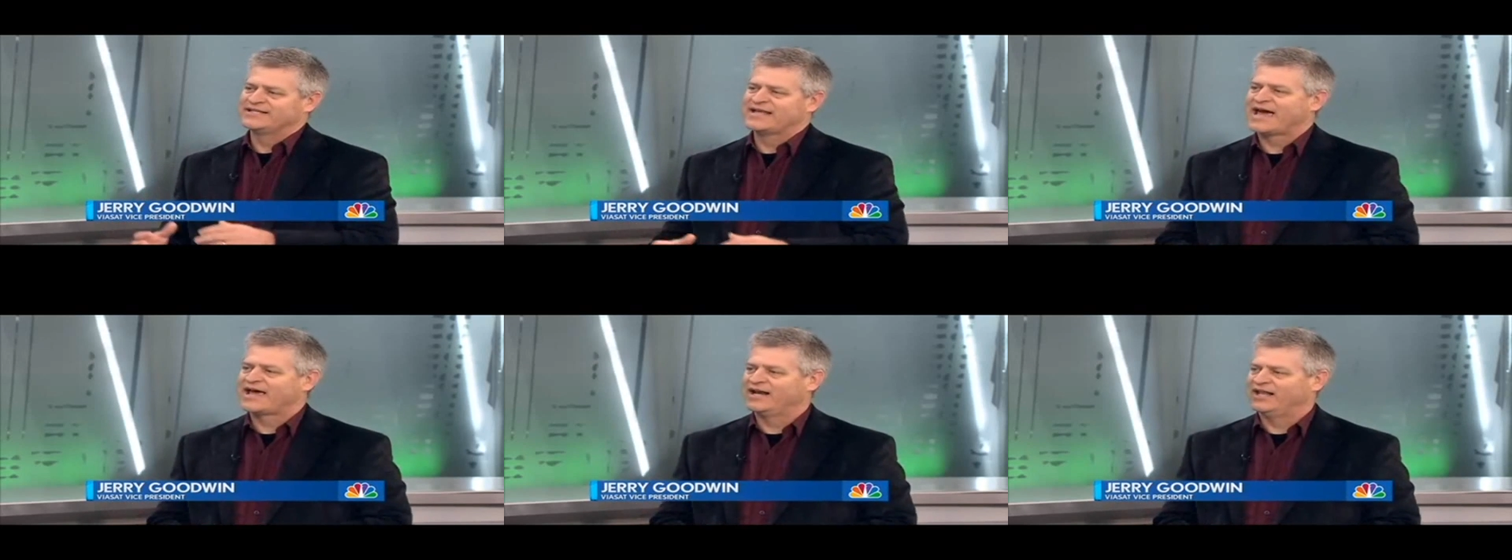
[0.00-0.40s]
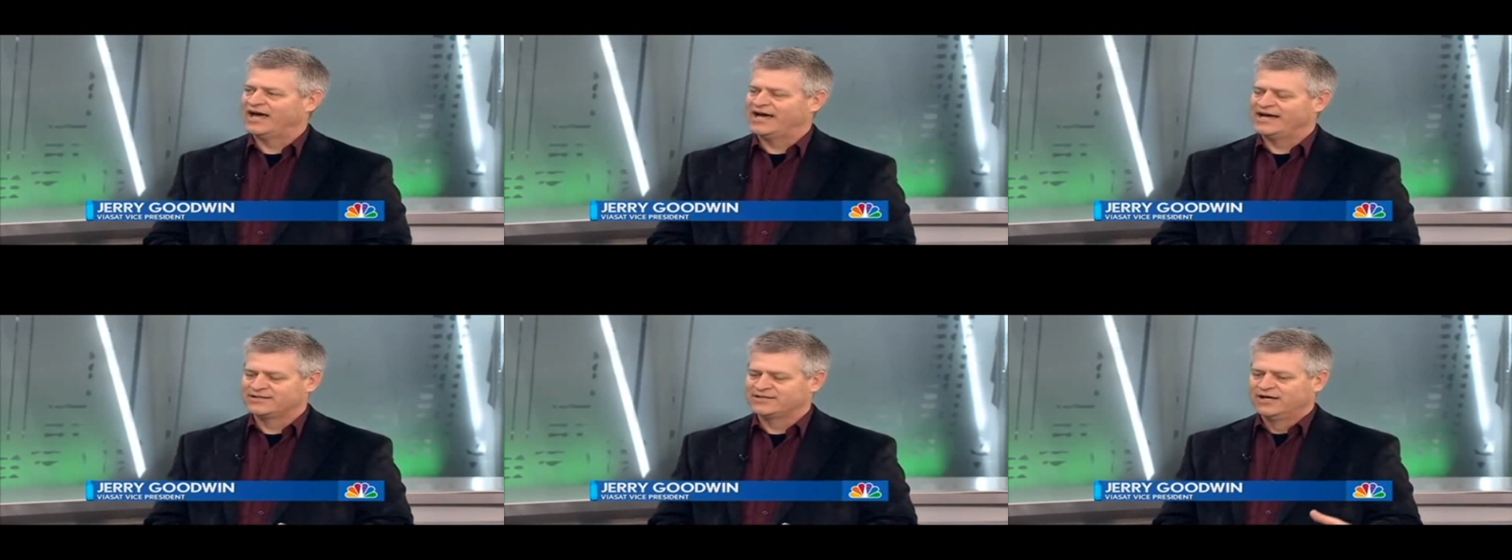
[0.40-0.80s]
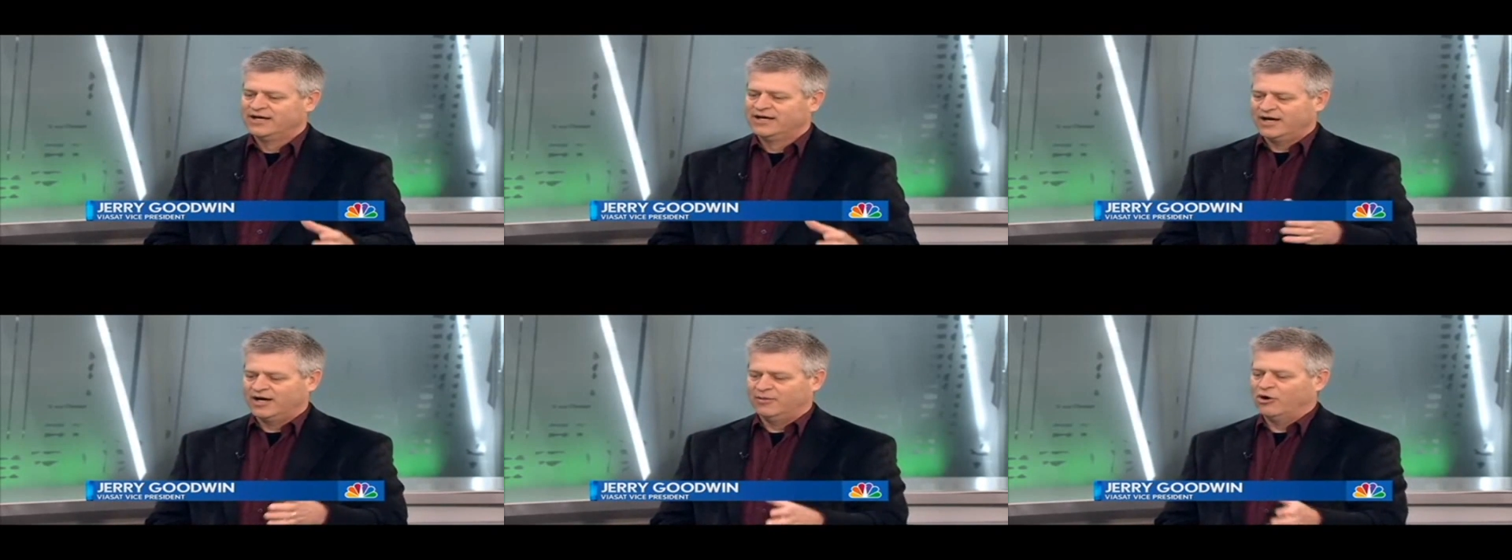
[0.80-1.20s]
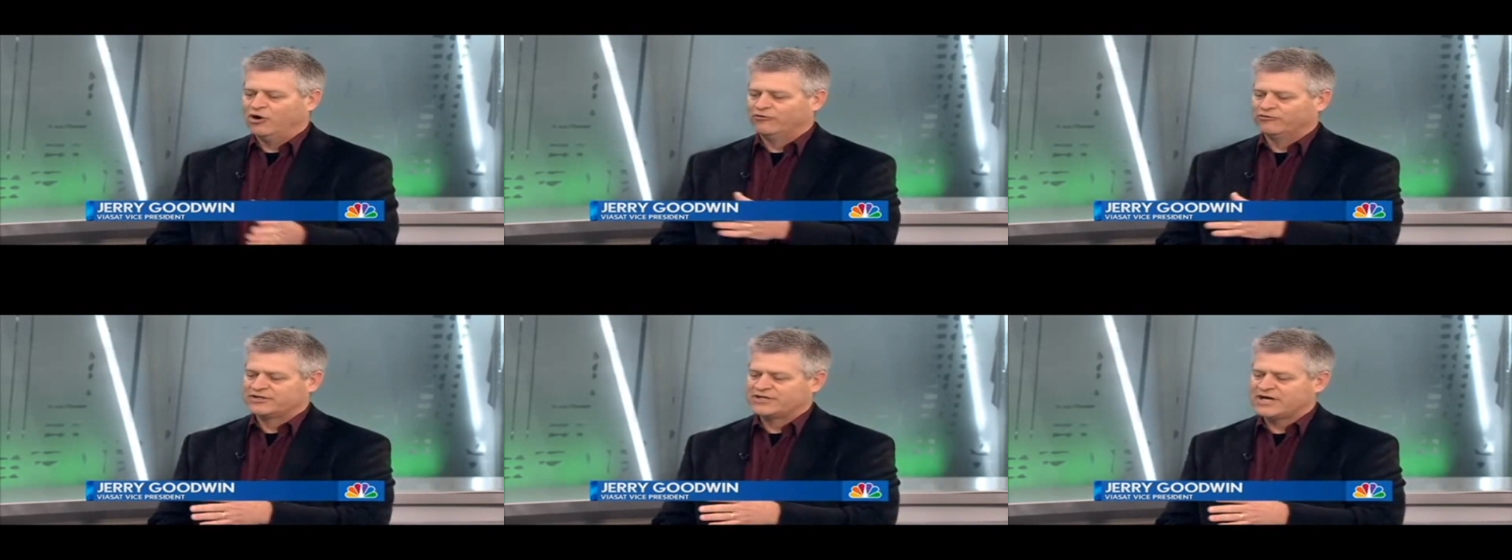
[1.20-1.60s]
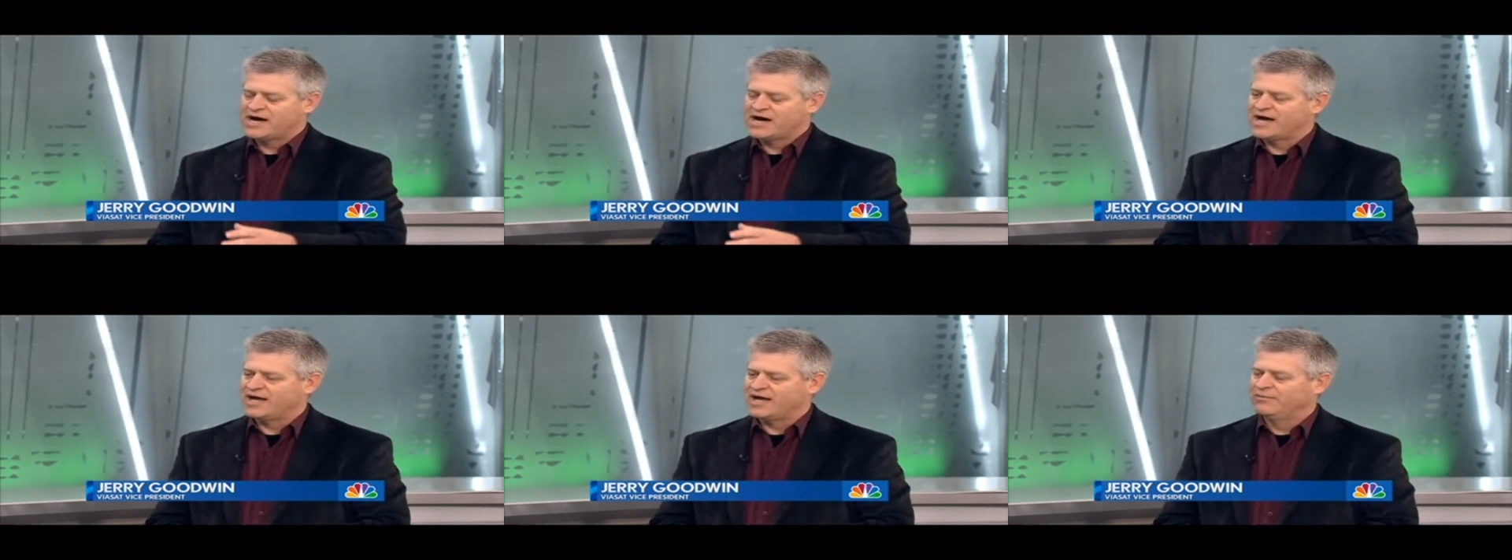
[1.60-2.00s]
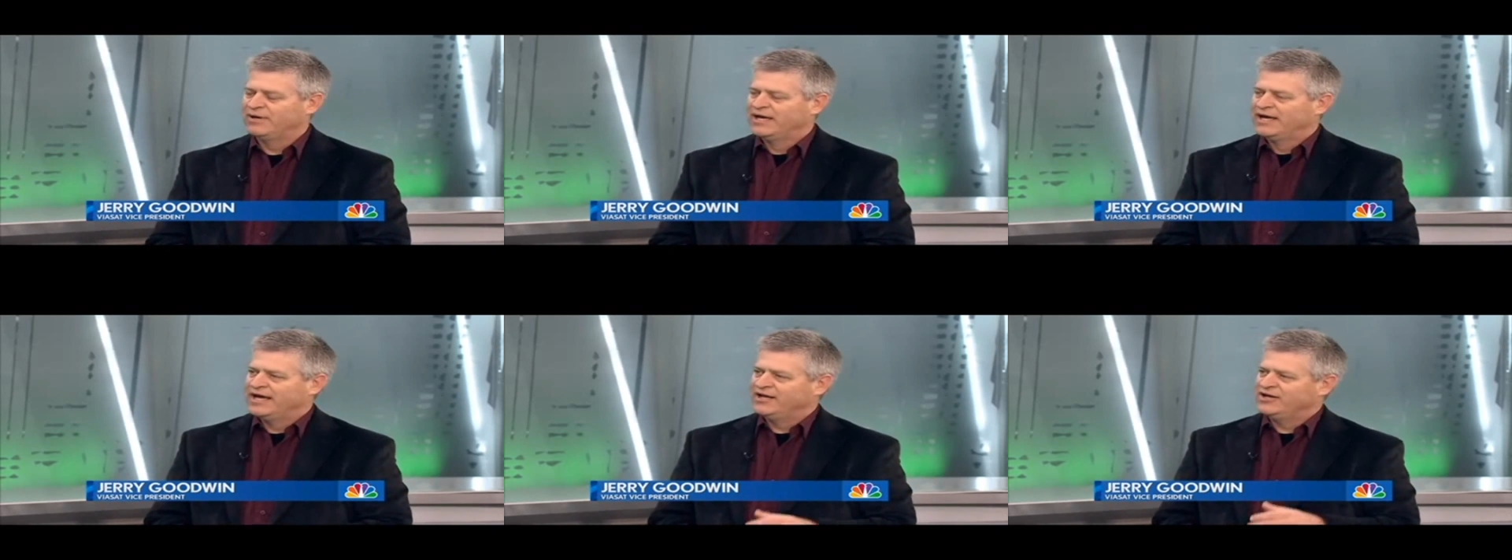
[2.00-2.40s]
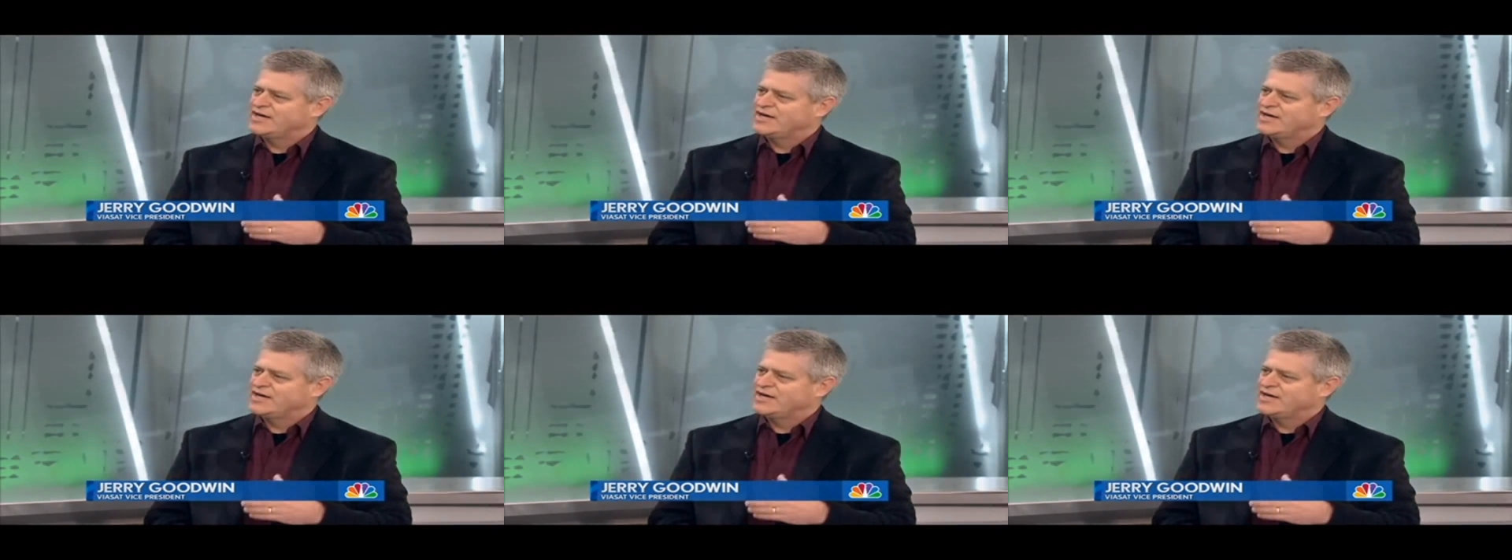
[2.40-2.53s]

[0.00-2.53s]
satellites over time, and you